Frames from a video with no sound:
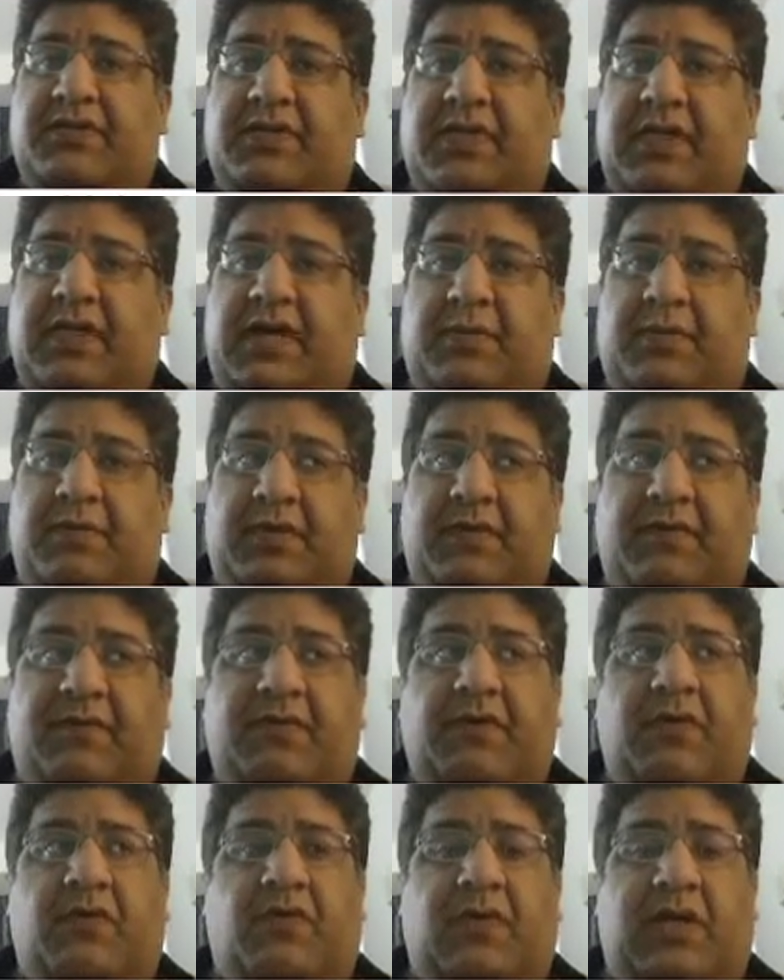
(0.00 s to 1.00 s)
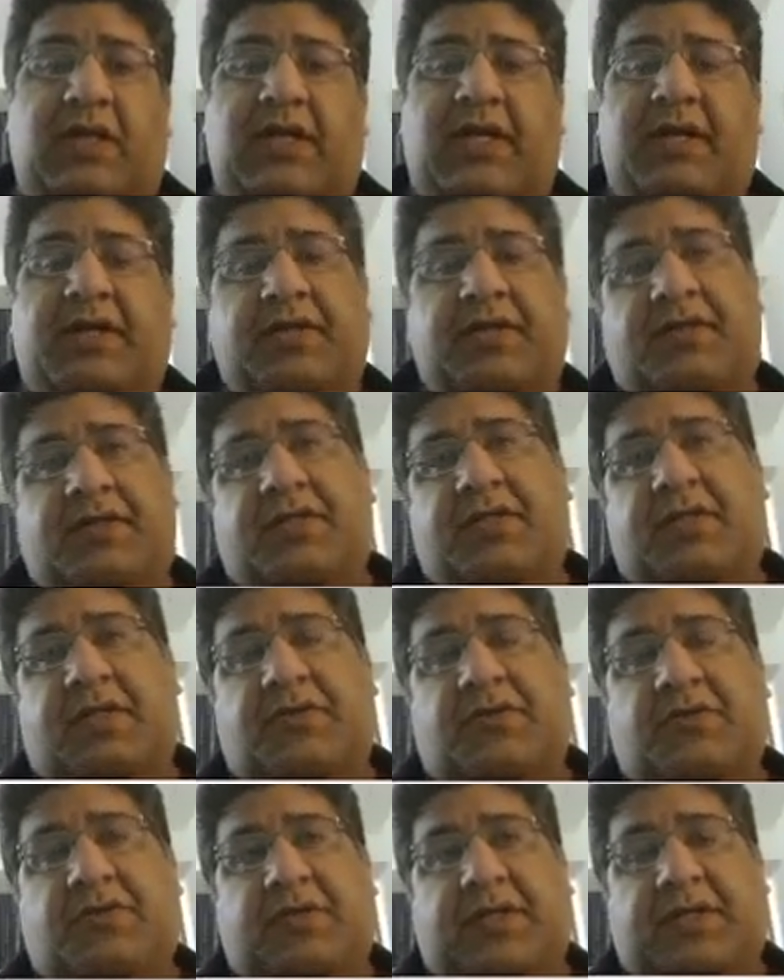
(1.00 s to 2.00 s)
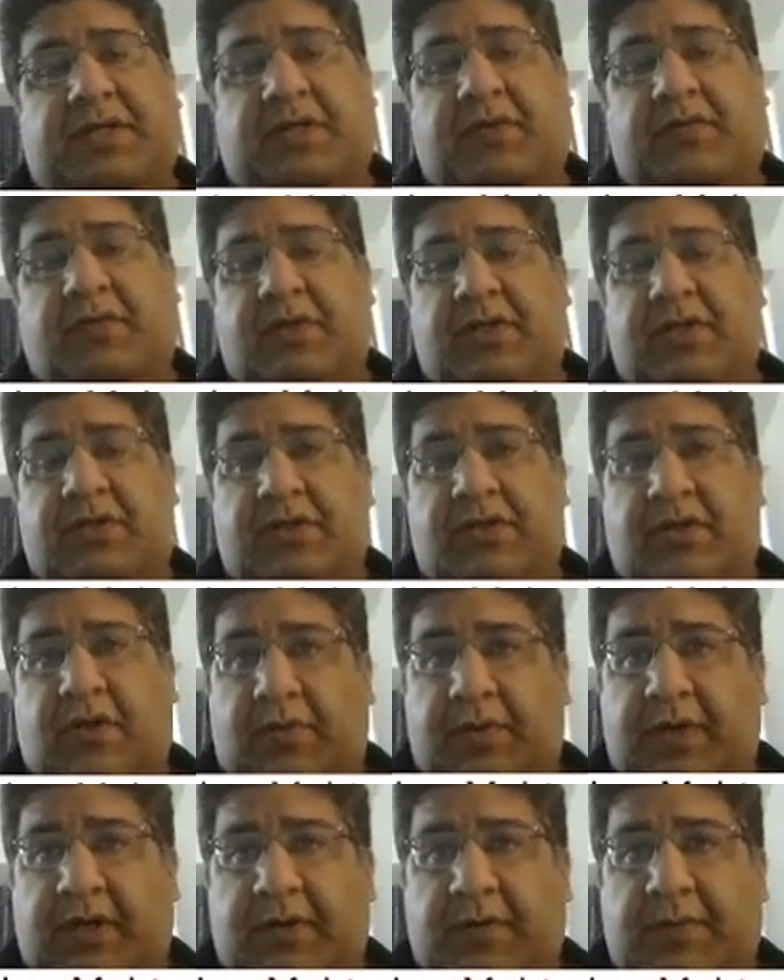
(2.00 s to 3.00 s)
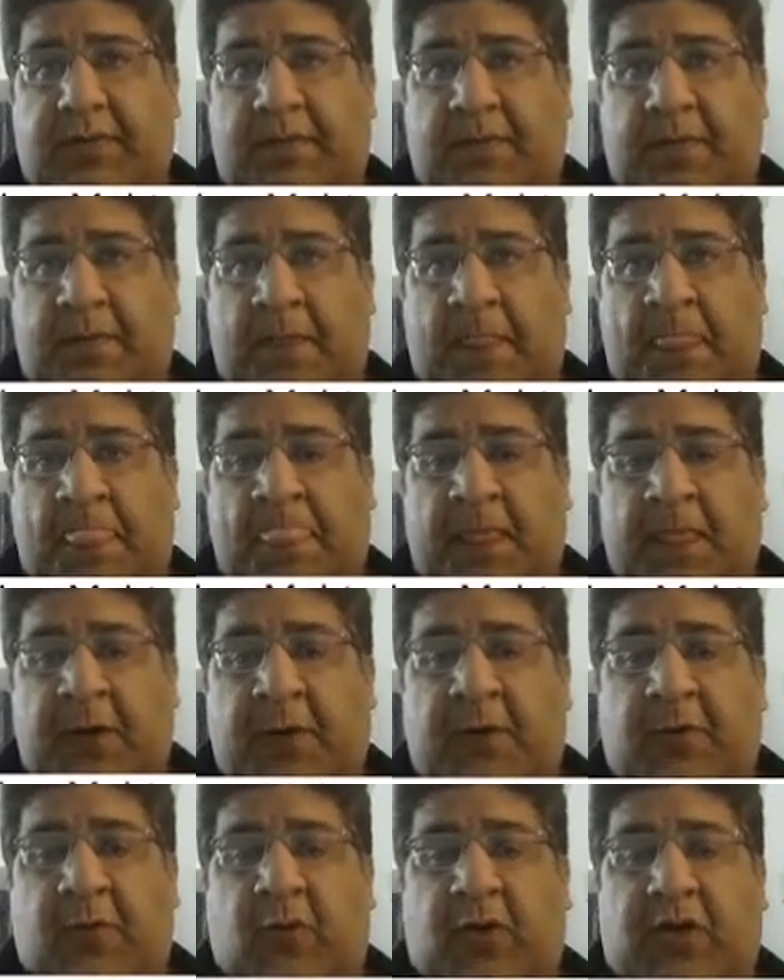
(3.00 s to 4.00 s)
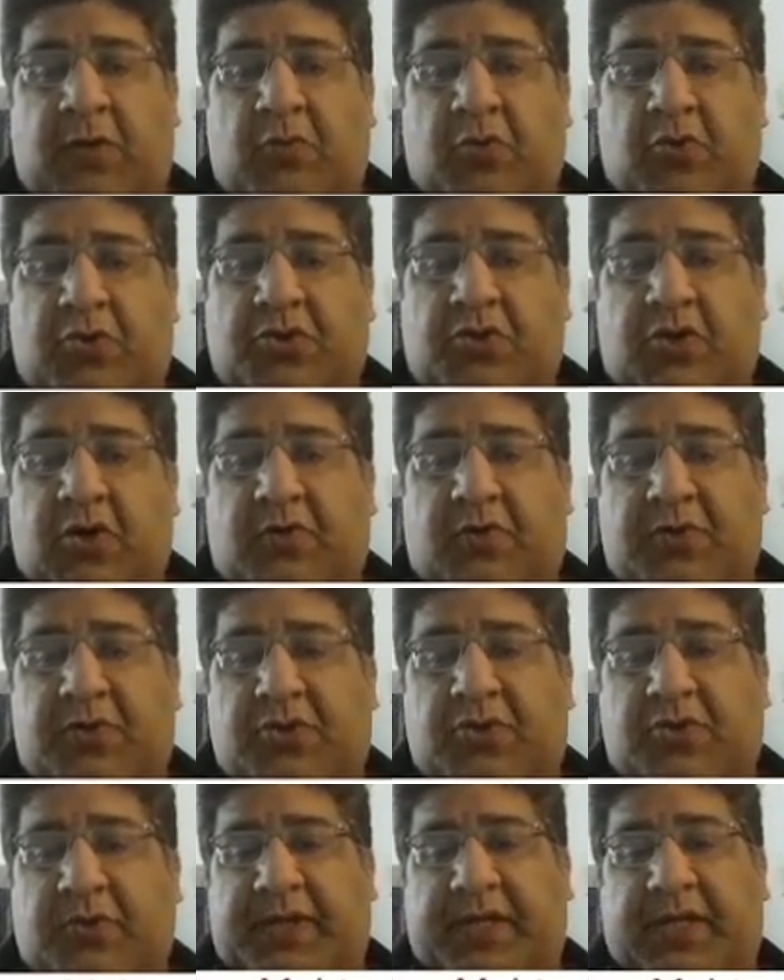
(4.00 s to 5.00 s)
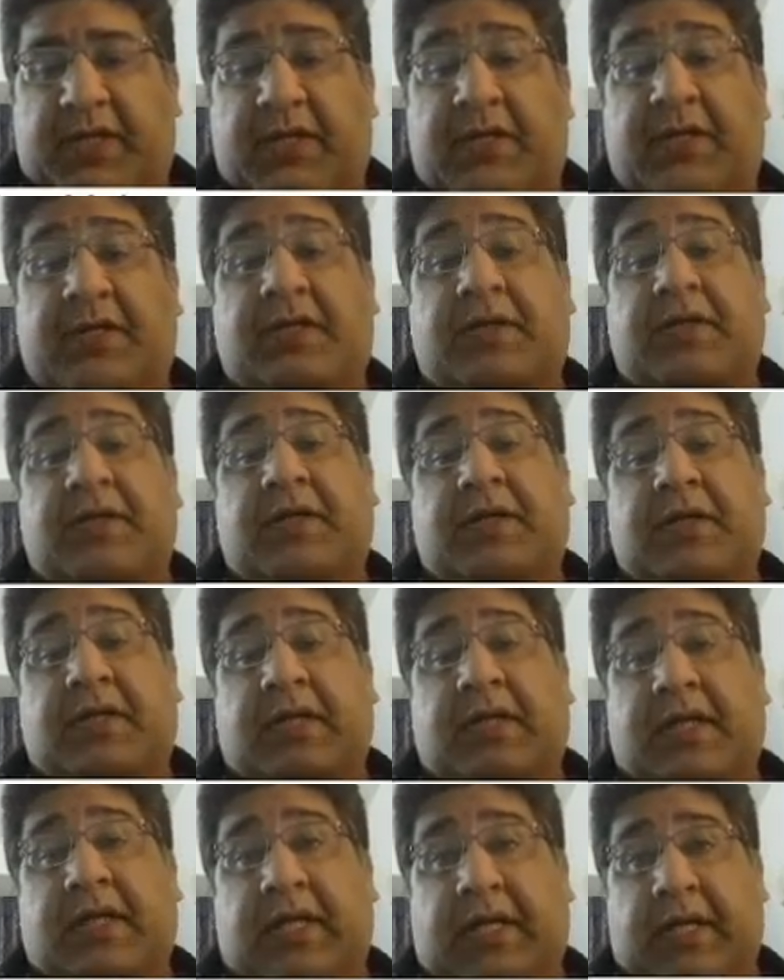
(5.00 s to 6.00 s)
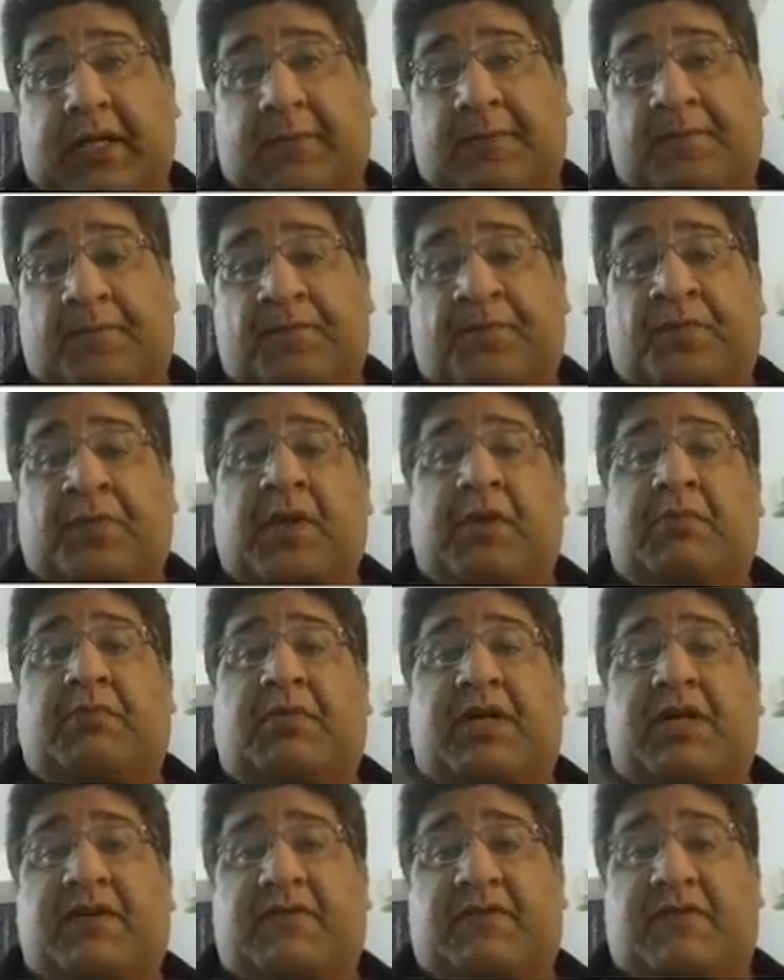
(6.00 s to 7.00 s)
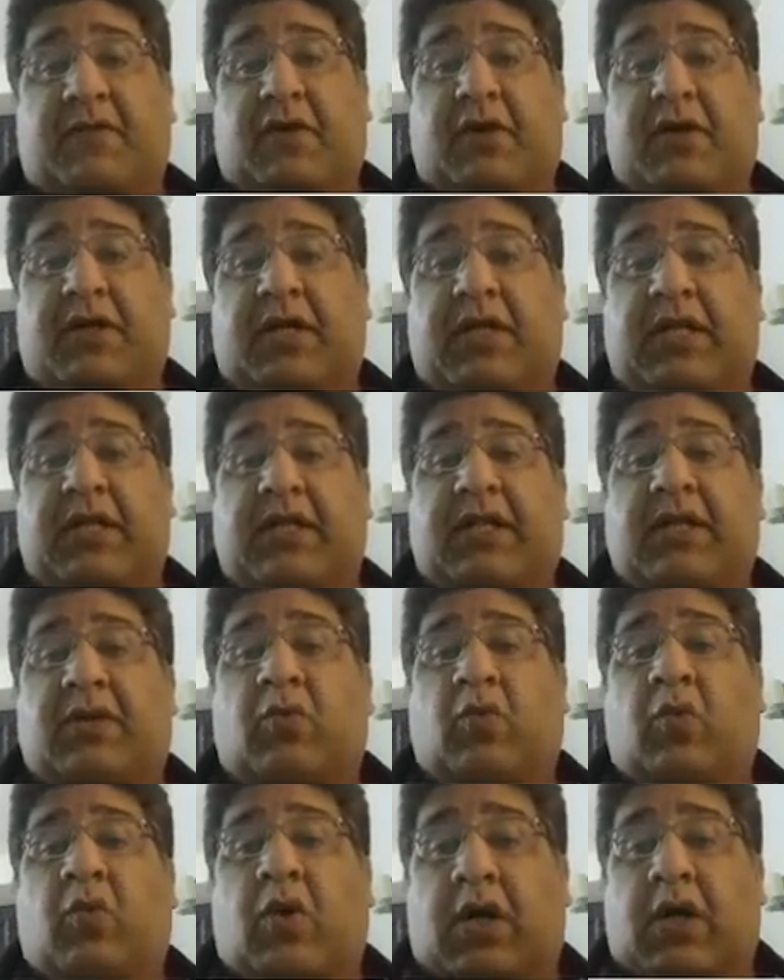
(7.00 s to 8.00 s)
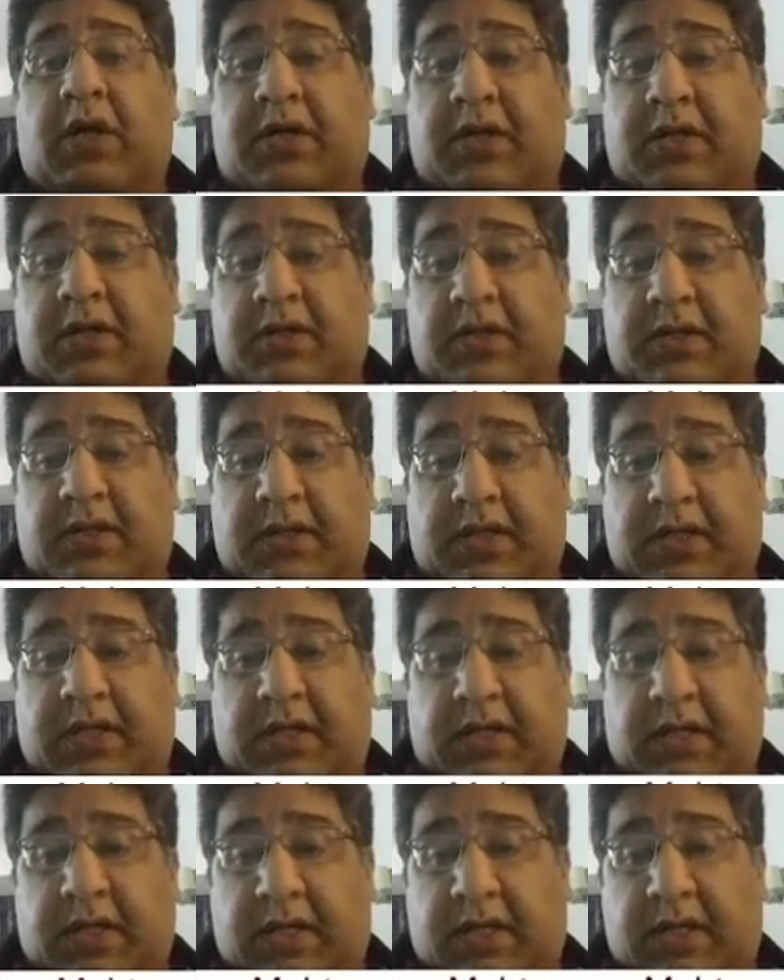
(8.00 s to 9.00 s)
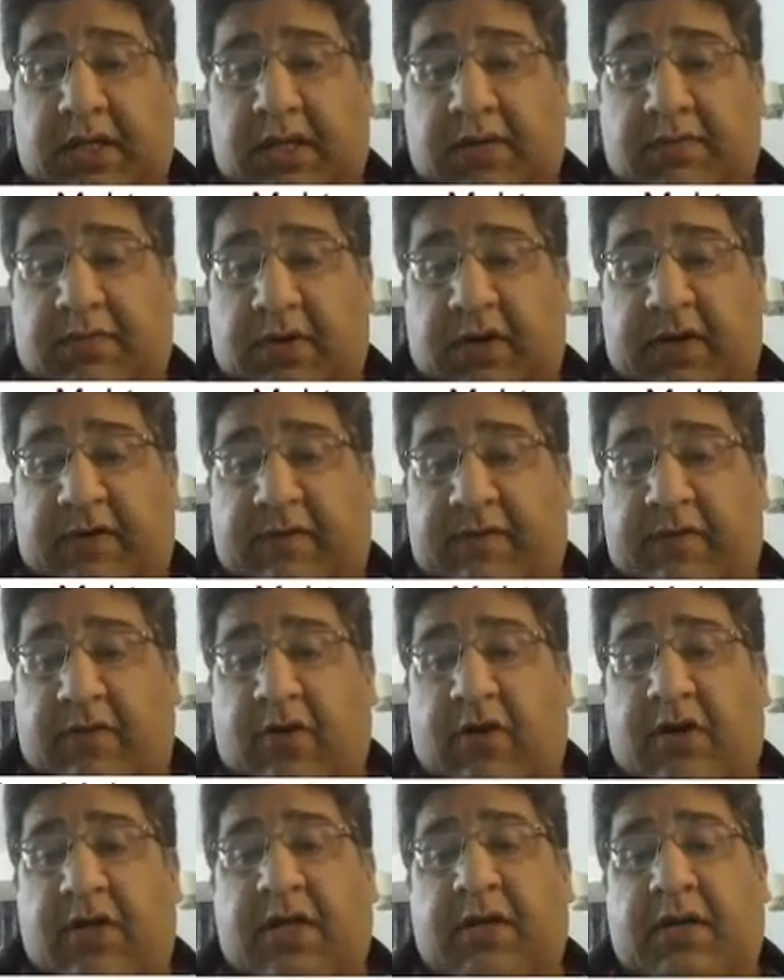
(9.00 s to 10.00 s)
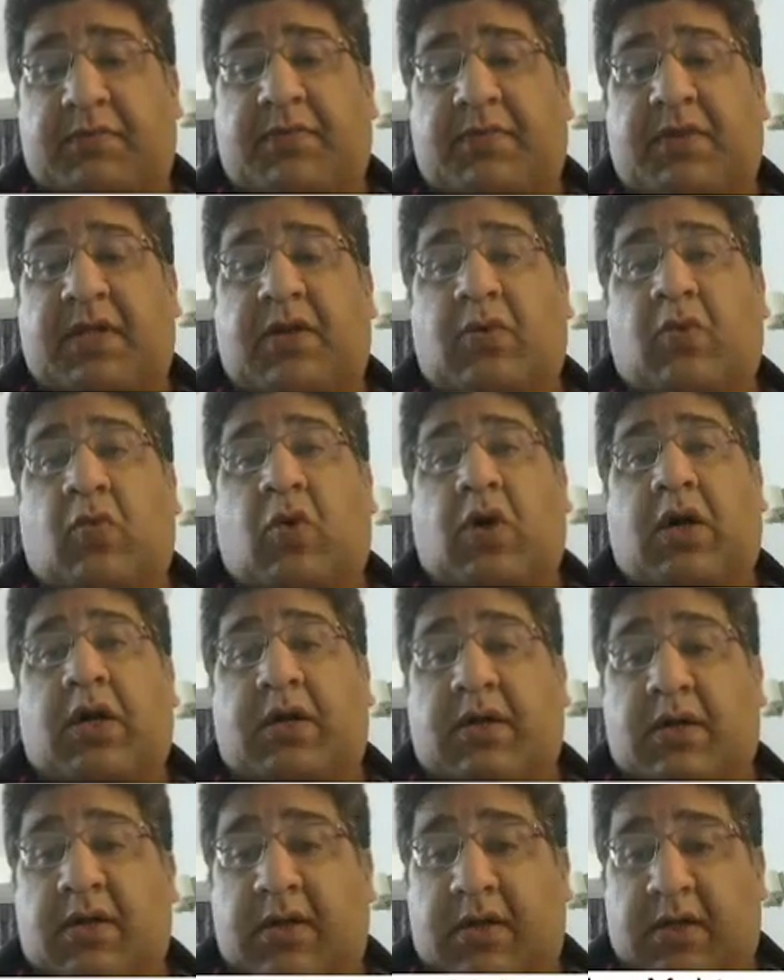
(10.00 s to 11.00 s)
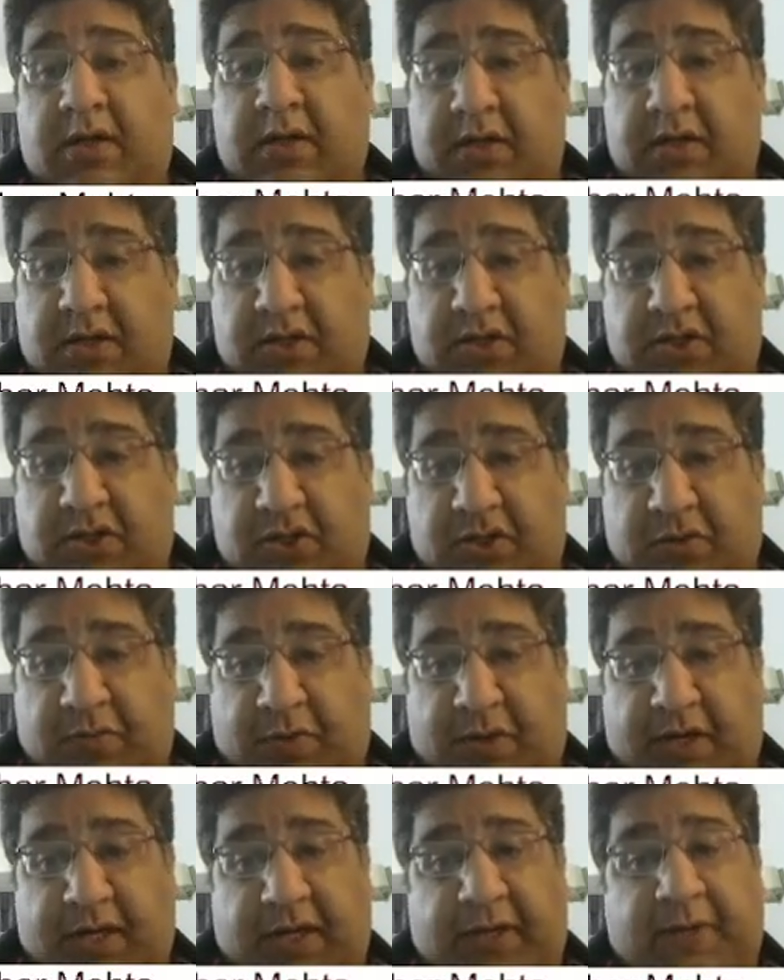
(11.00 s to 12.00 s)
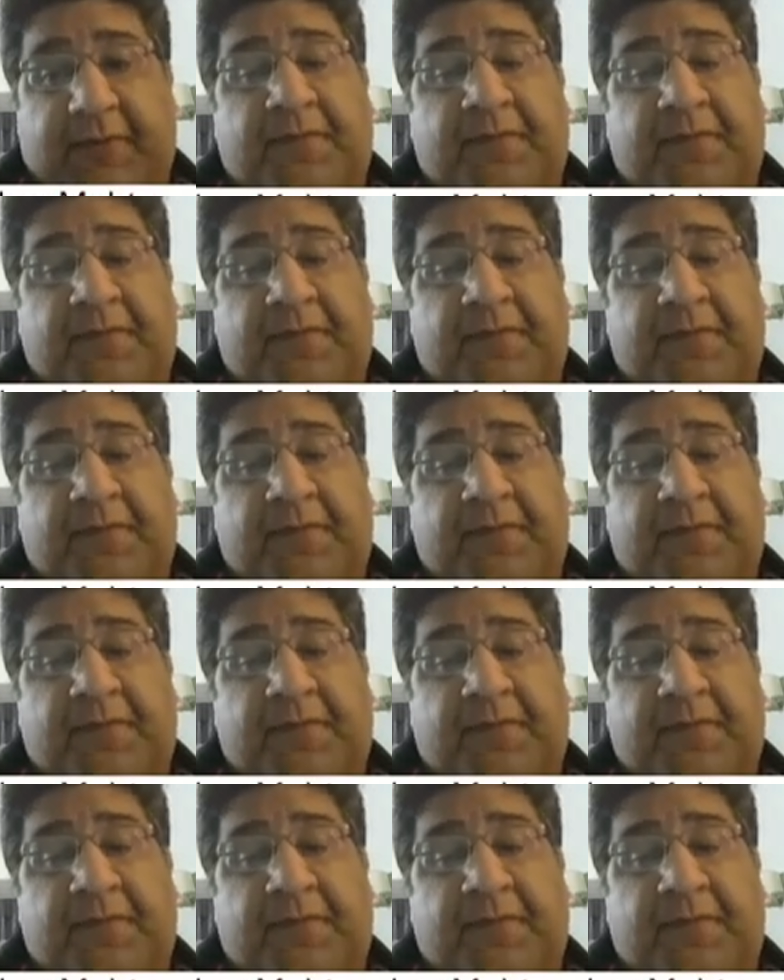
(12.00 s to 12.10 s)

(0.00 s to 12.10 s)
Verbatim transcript: happen. Few one-liners associated with this topic. Well, most common joint knee but if not knee then what then hip if not hip then what spine